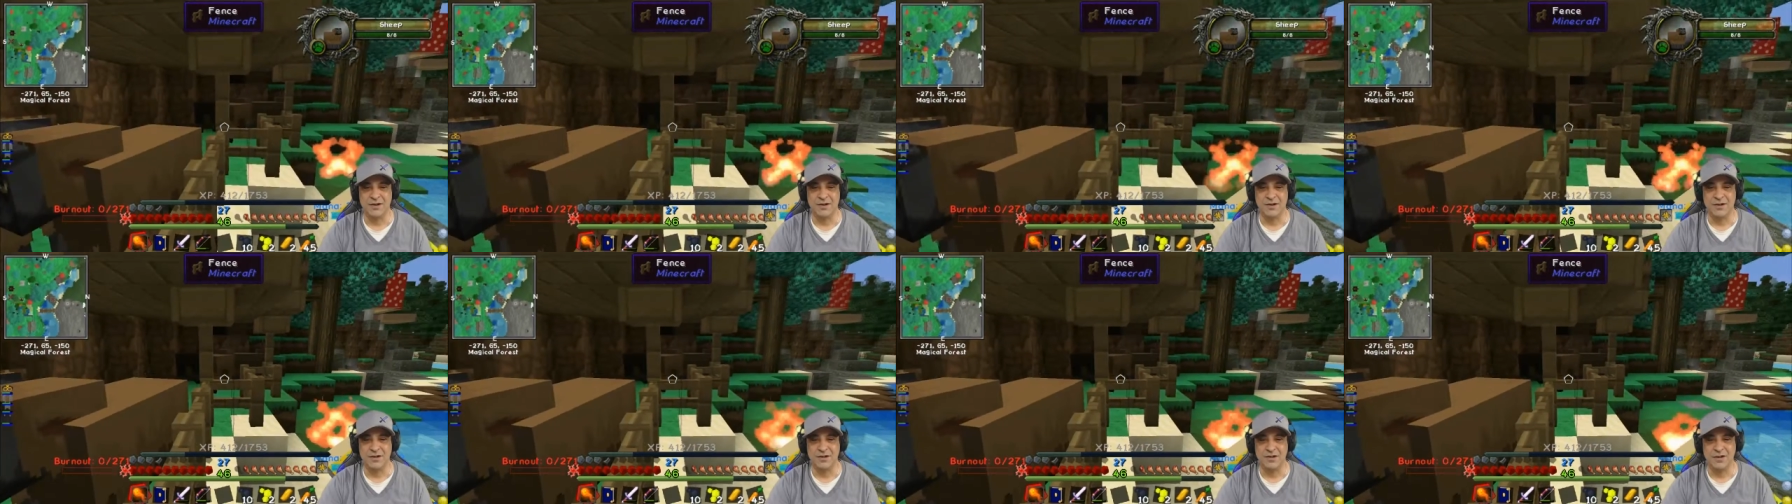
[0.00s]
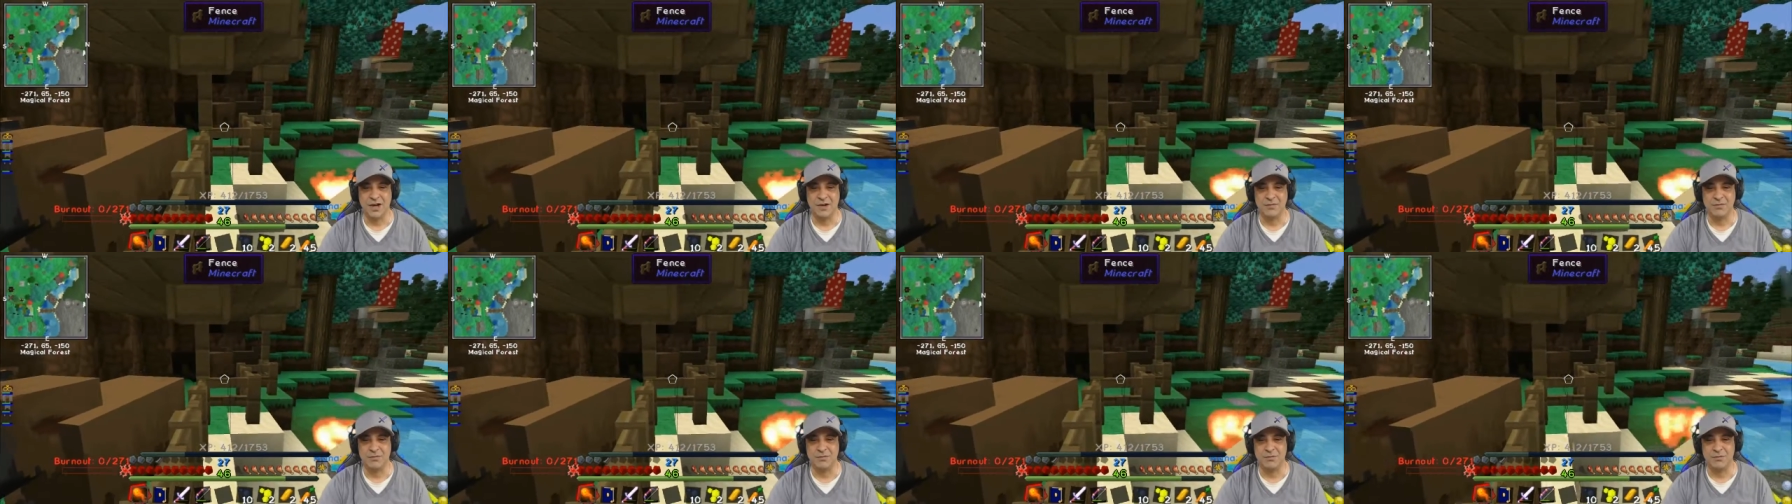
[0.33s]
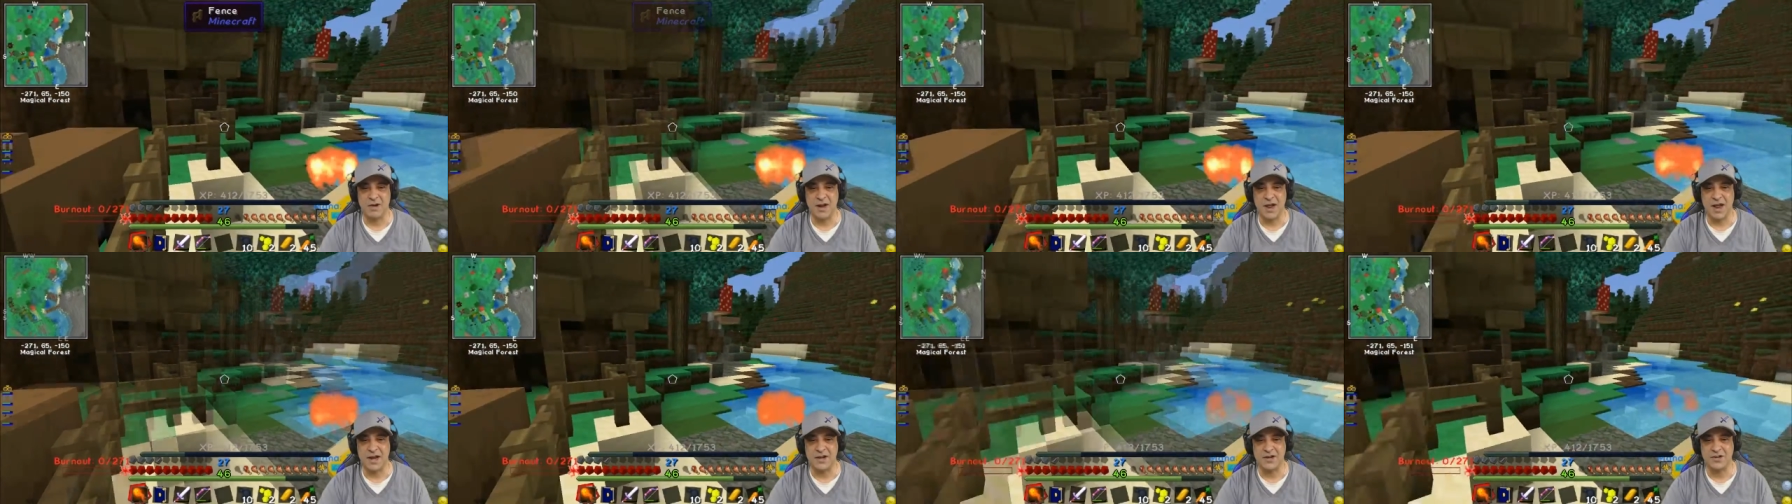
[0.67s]
What's up,
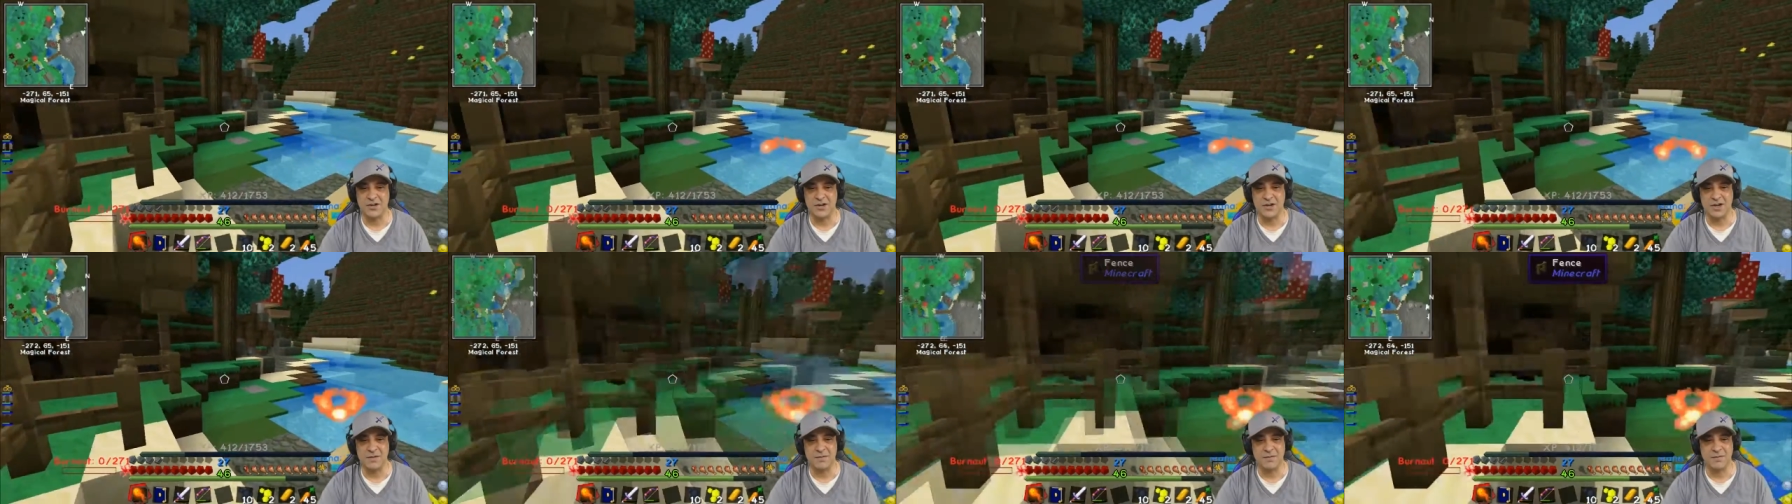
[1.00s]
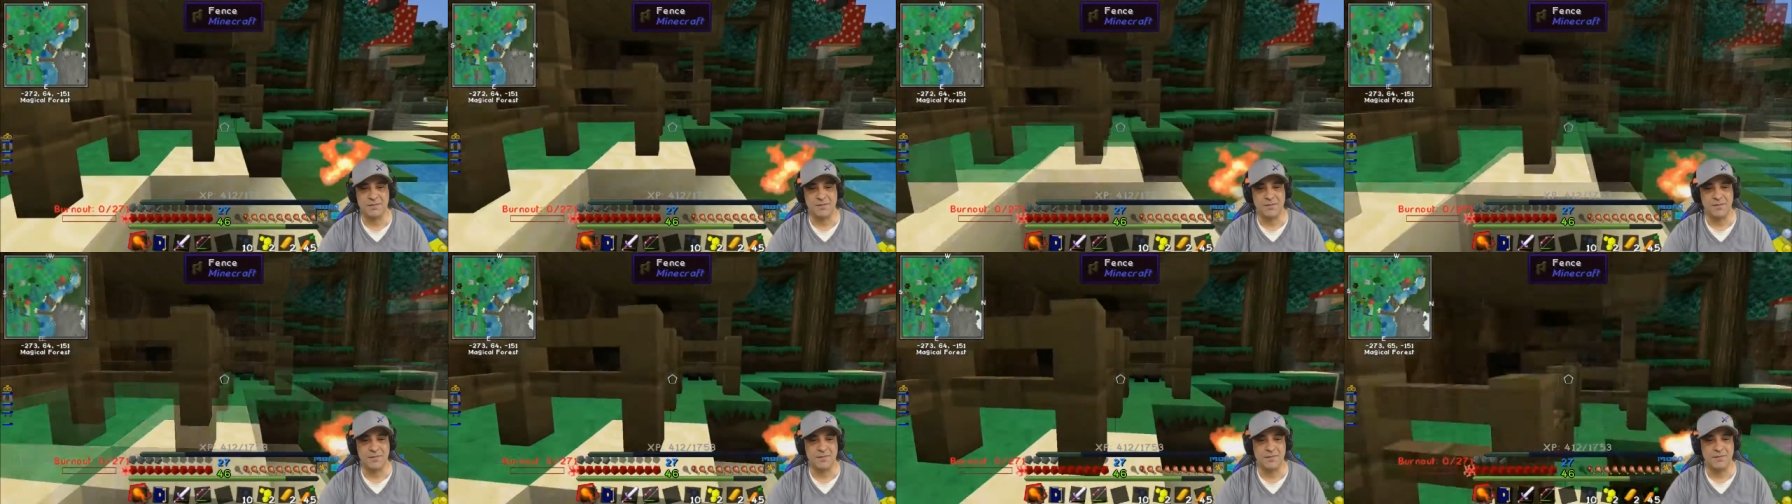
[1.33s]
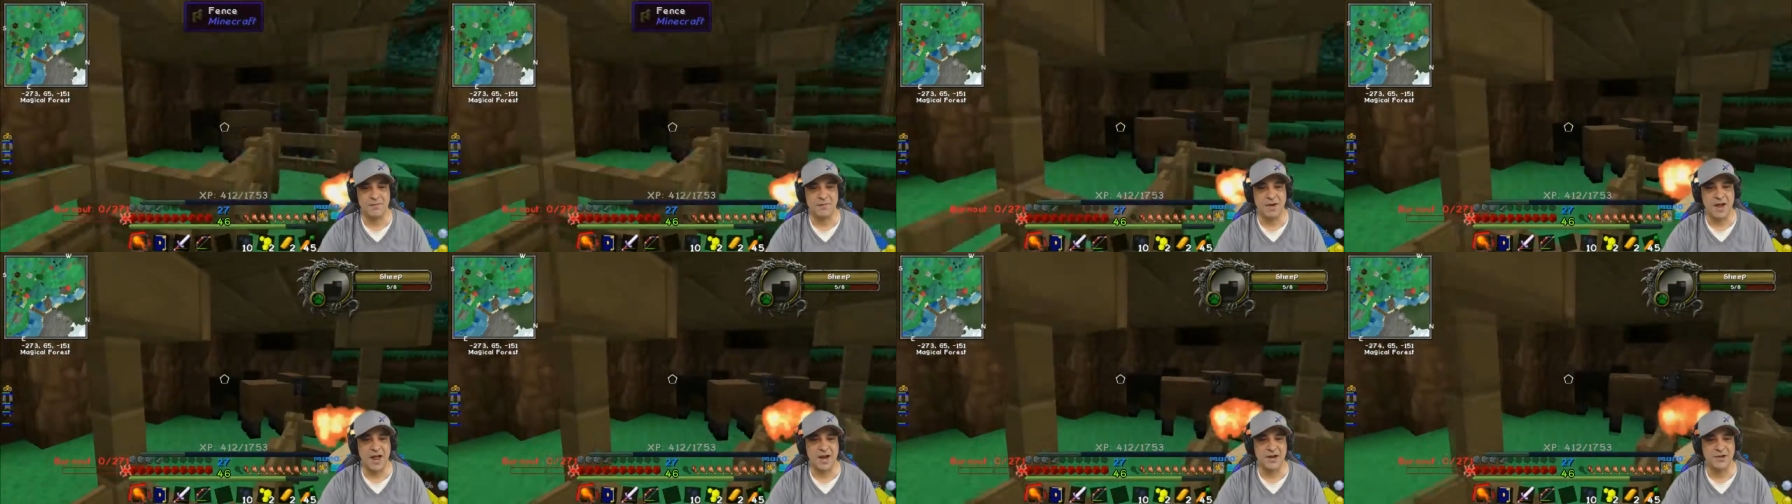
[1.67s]
black sheep?
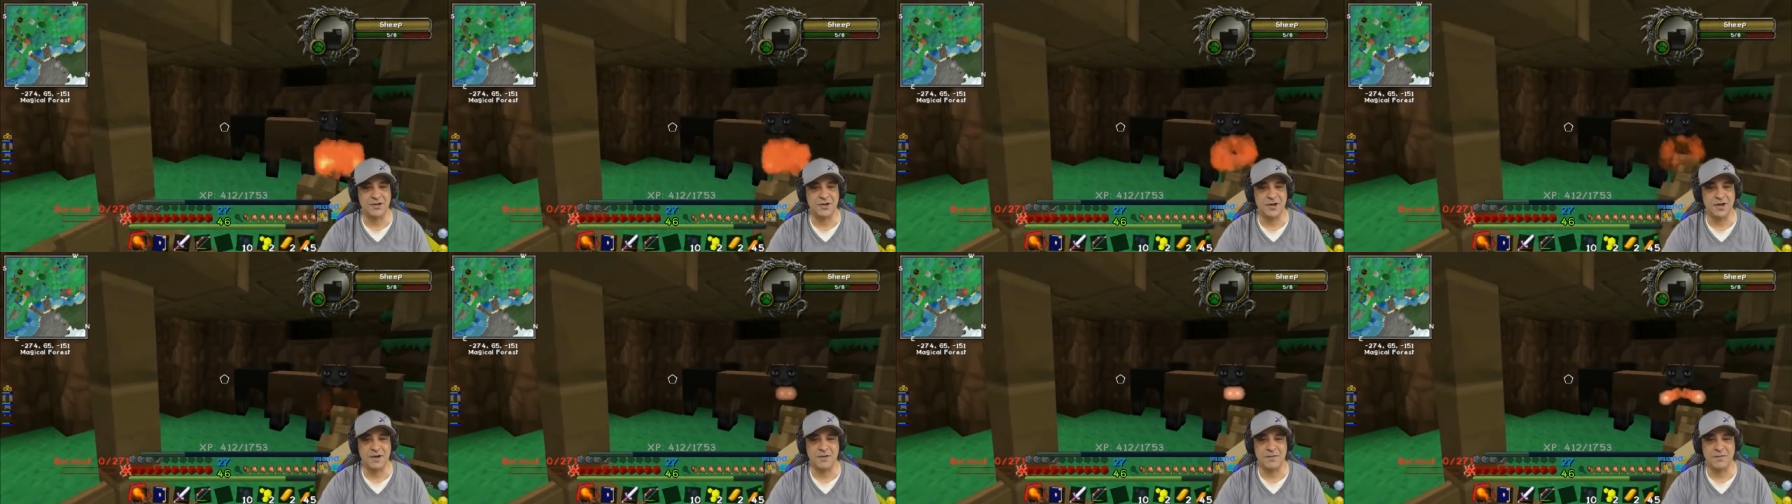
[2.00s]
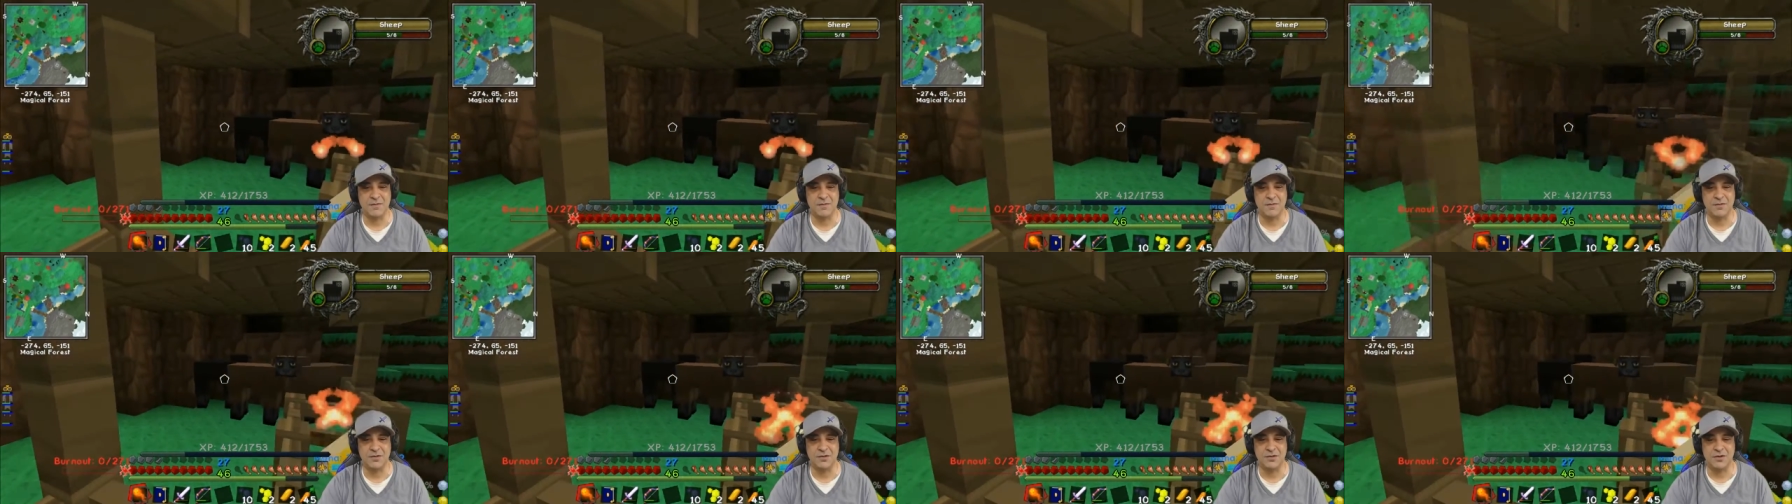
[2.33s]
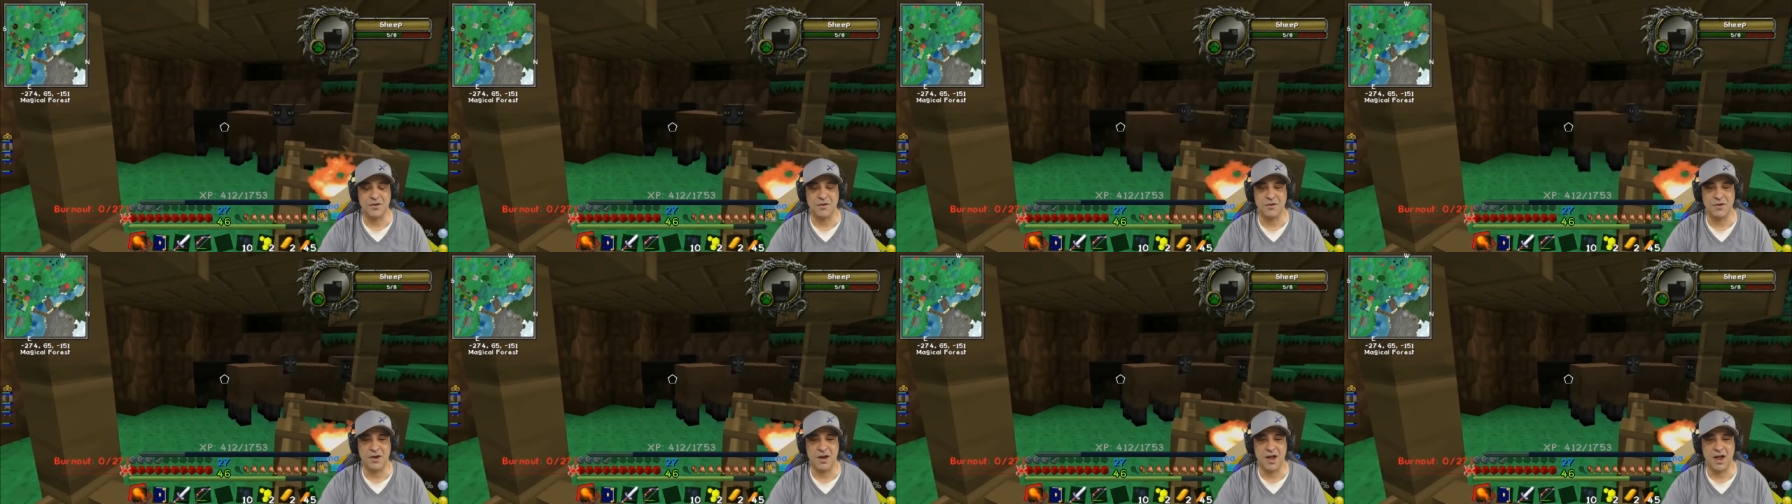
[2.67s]
Black sheep, what's
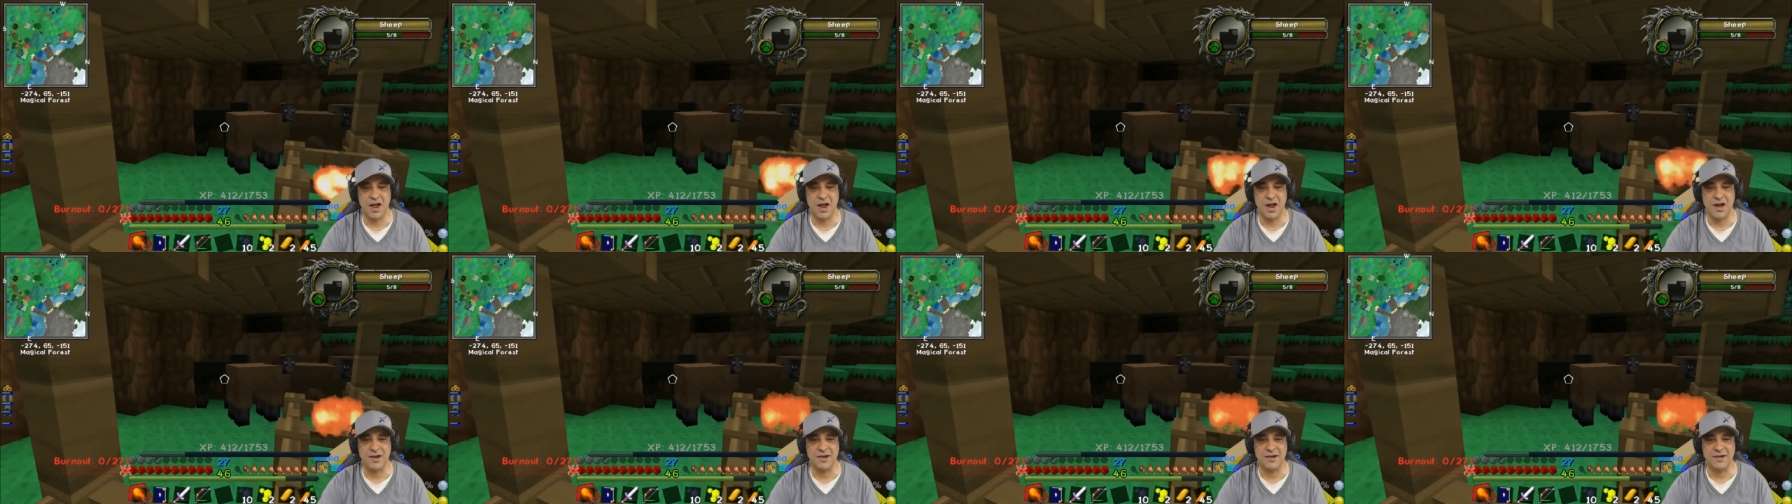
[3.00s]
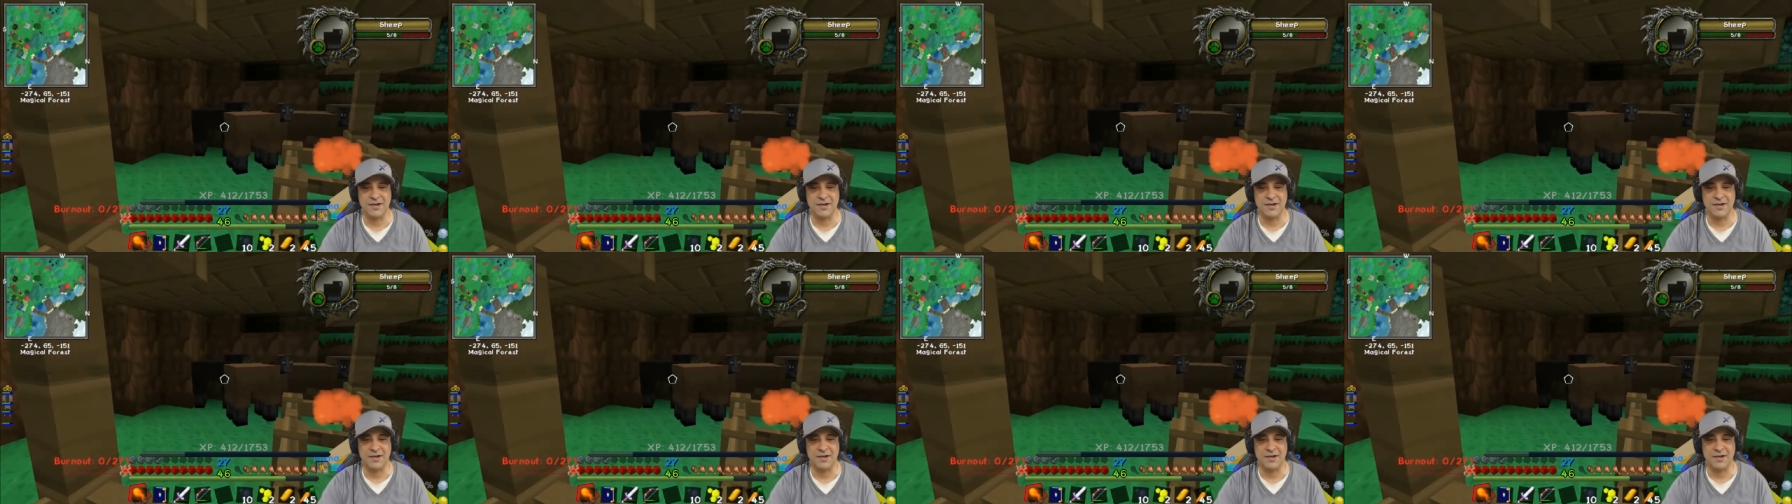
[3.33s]
going on?